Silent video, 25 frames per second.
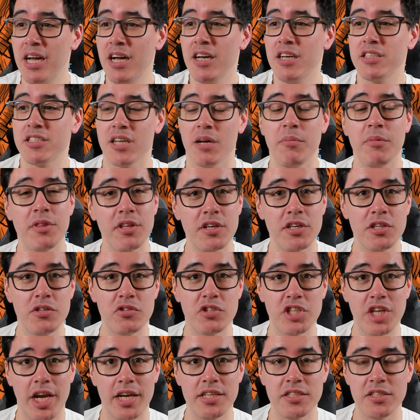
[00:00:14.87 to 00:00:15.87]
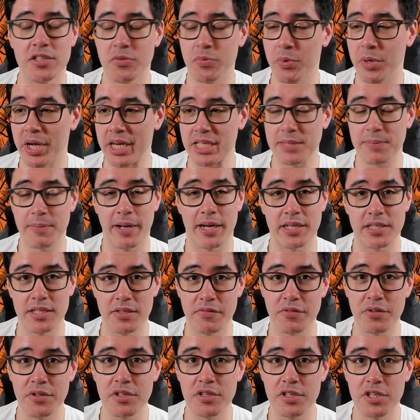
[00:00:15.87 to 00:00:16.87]
some of the new changes we're expecting
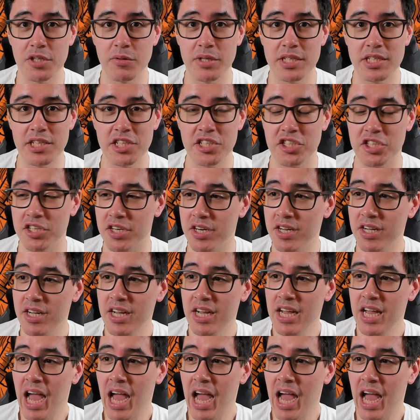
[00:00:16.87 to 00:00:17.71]
for the new edition.